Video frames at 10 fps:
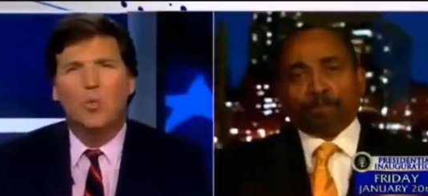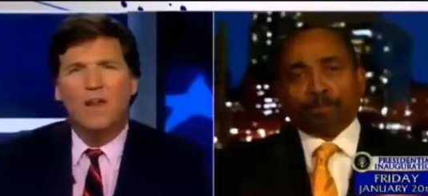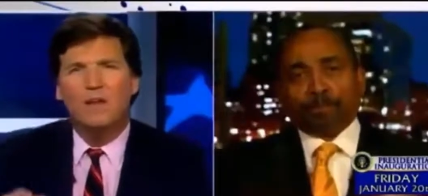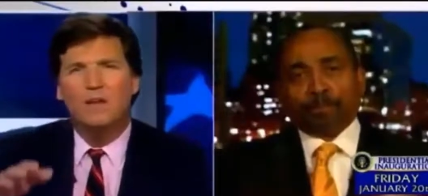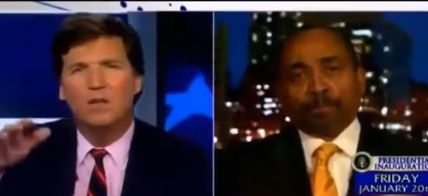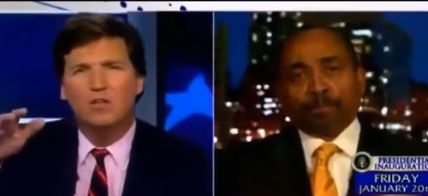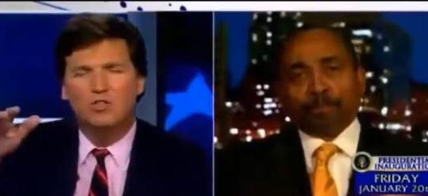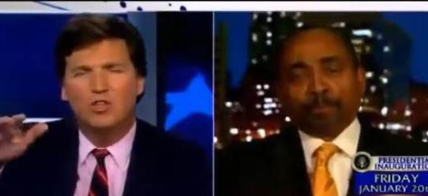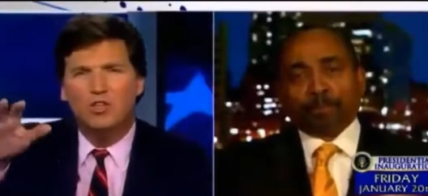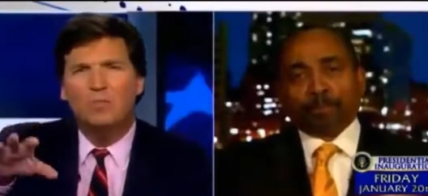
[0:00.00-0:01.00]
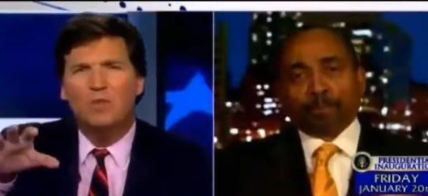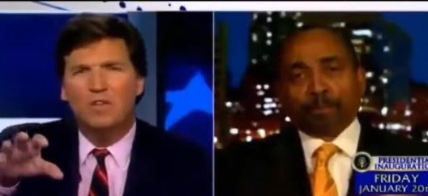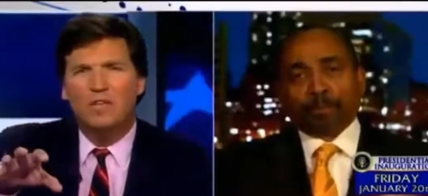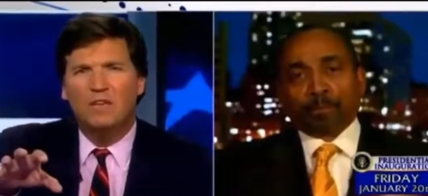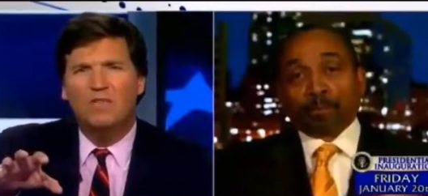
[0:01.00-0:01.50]
Speaker 1: So you
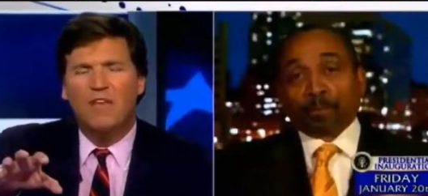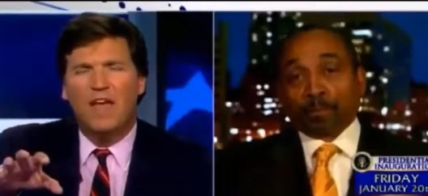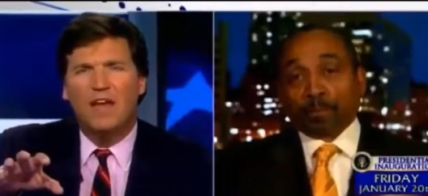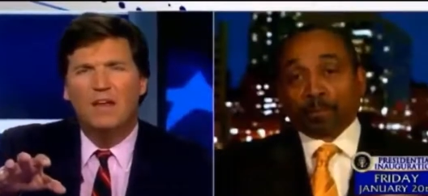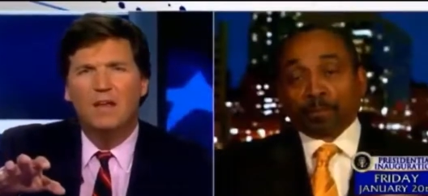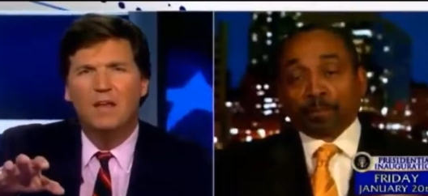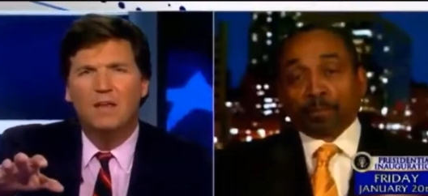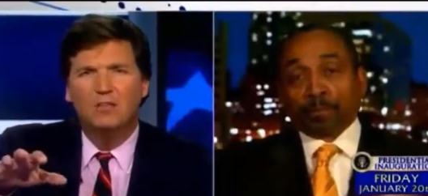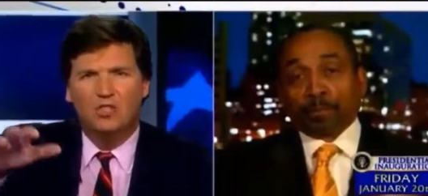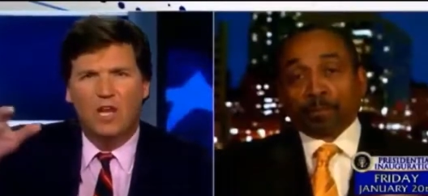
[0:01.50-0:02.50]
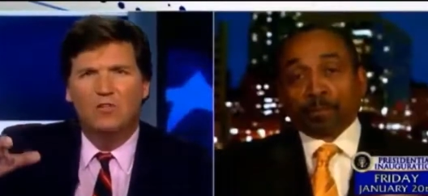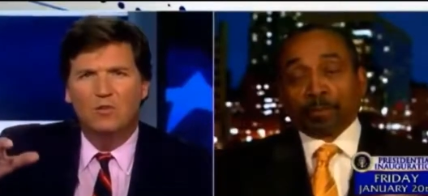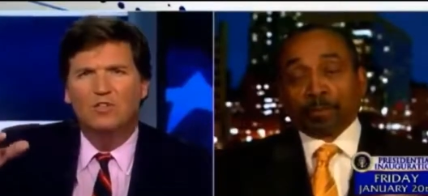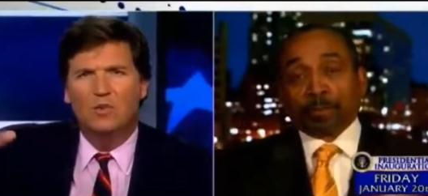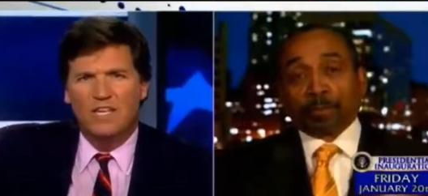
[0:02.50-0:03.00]
believe that John
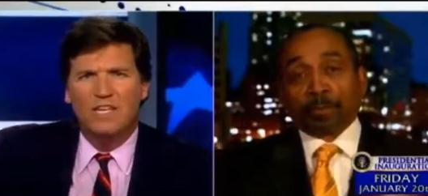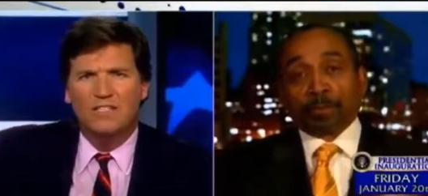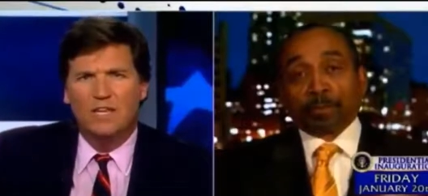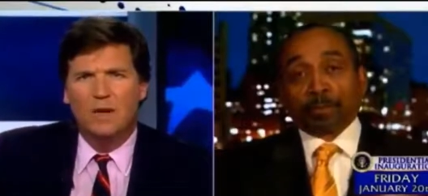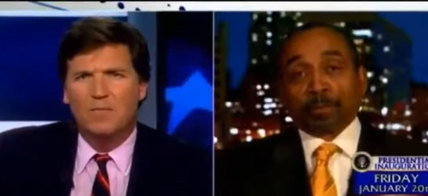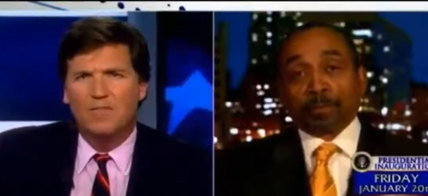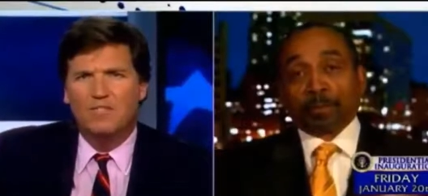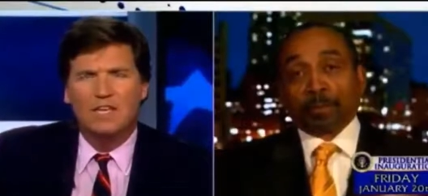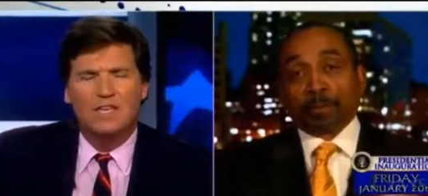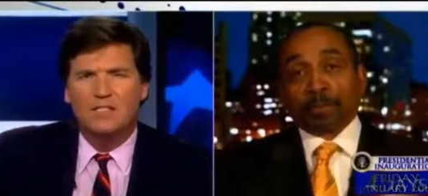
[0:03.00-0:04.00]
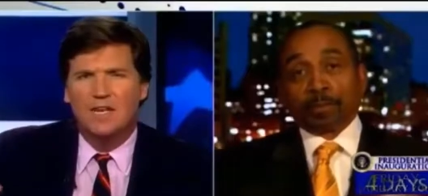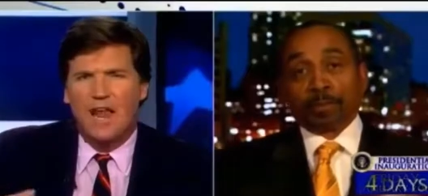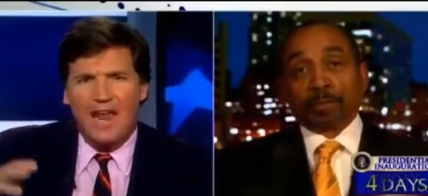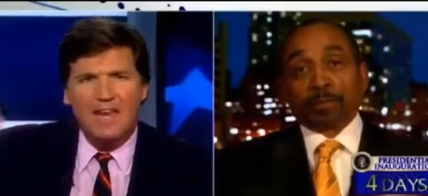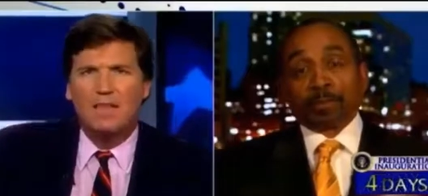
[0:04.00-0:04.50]
Lewis, when he gets up and says
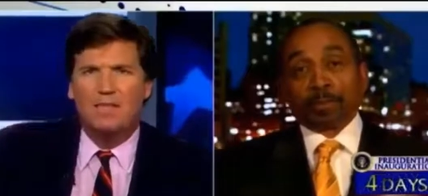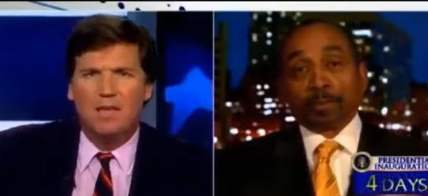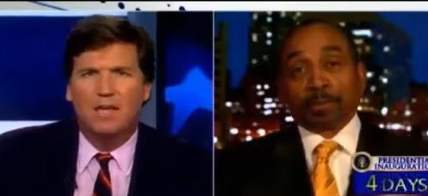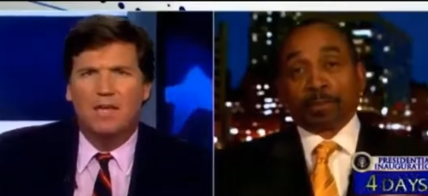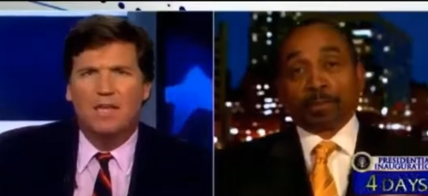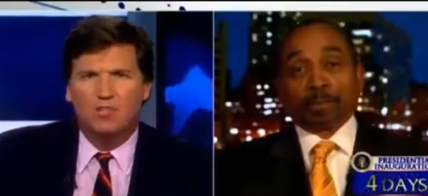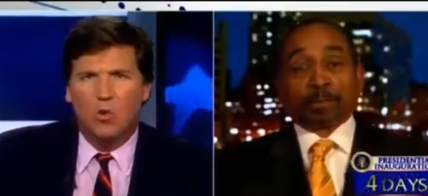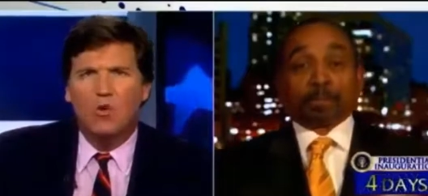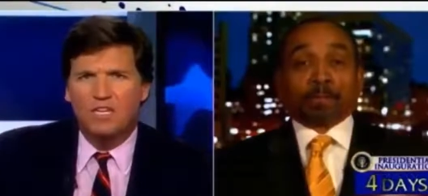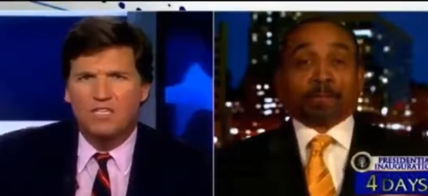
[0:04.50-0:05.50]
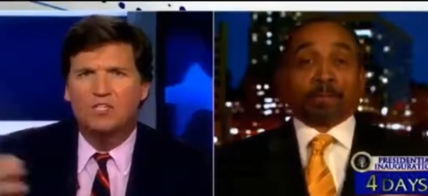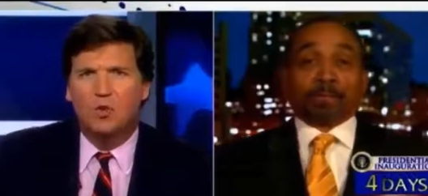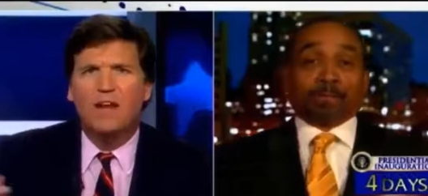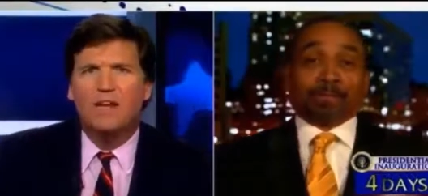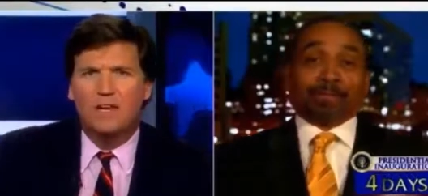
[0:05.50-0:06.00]
anything, is already
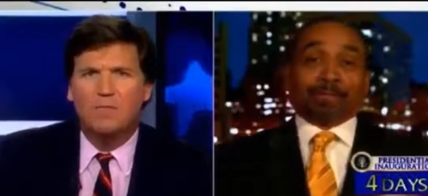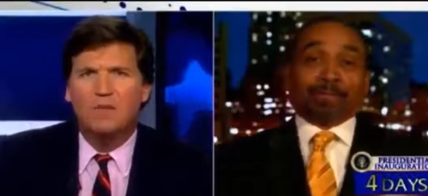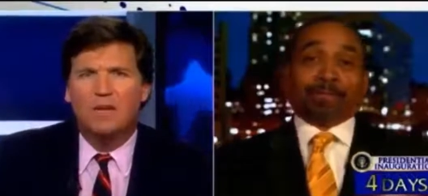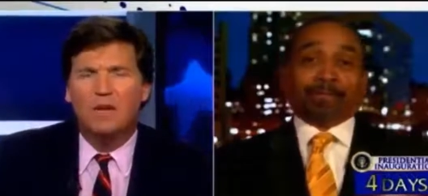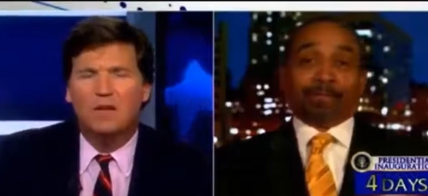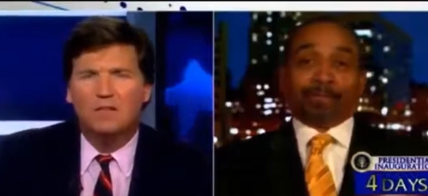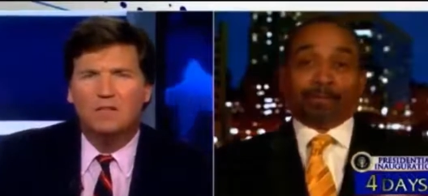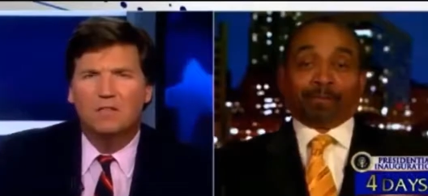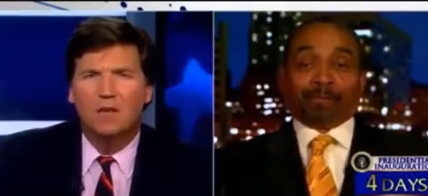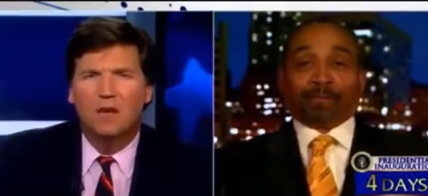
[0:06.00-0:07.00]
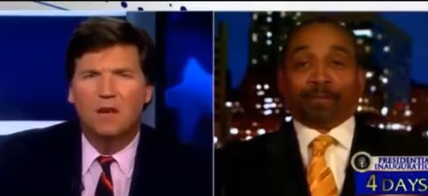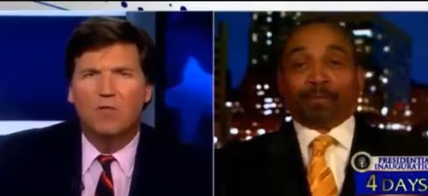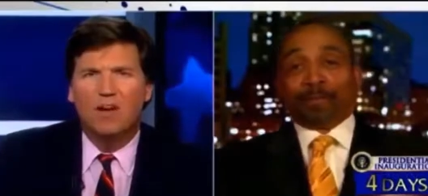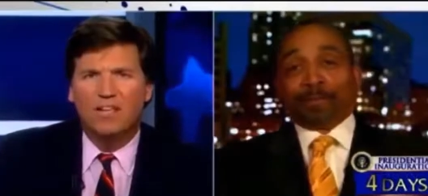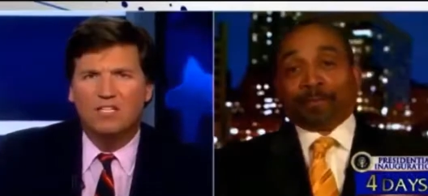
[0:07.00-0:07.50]
discredited because
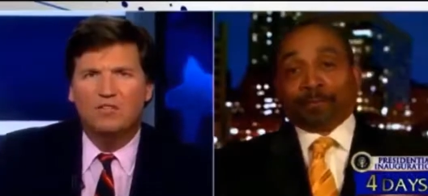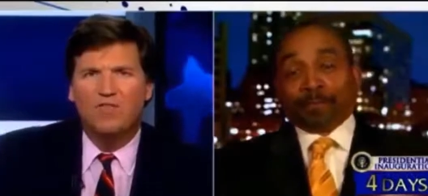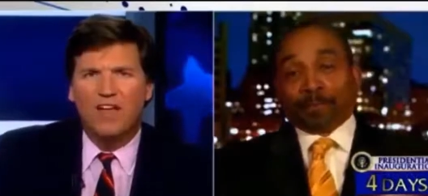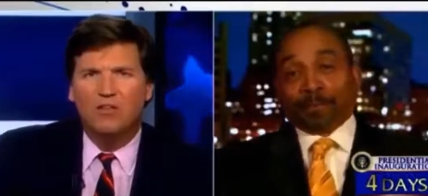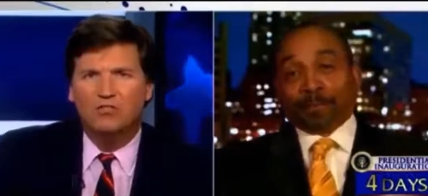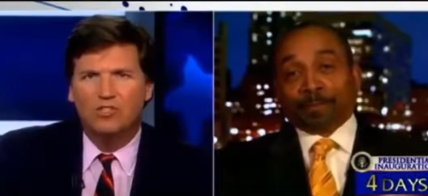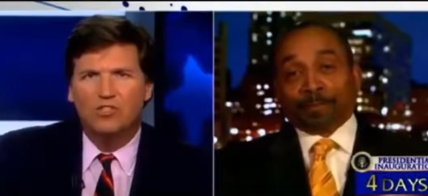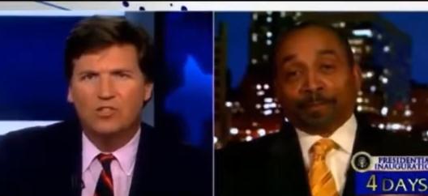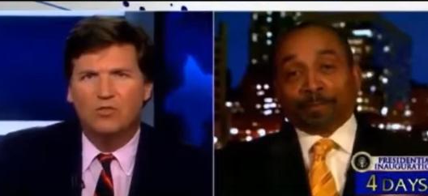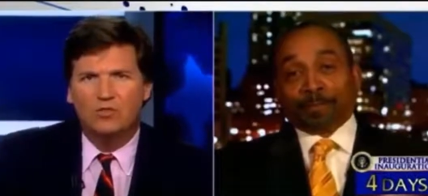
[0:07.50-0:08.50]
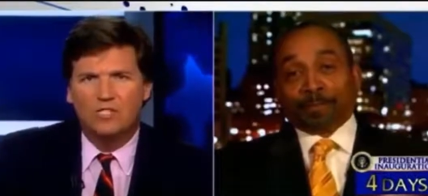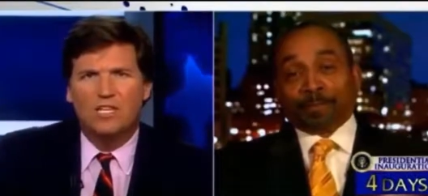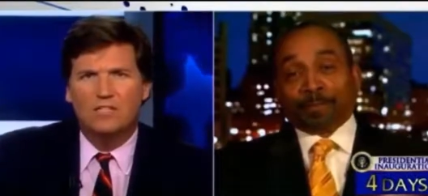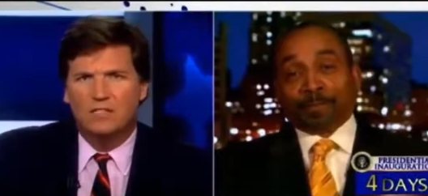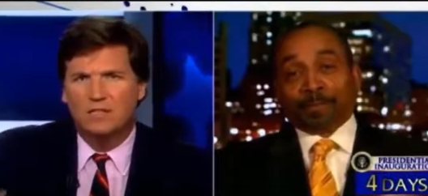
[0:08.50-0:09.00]
of what he's failed to do
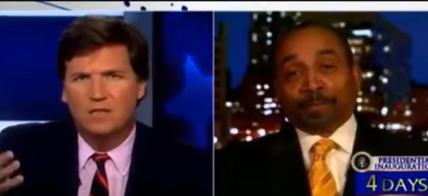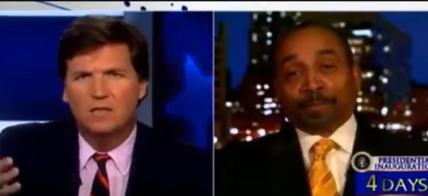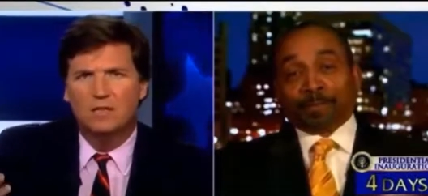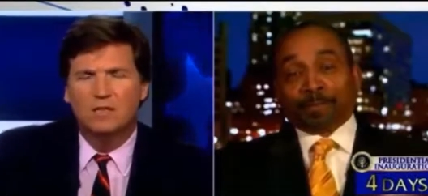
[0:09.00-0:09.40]
since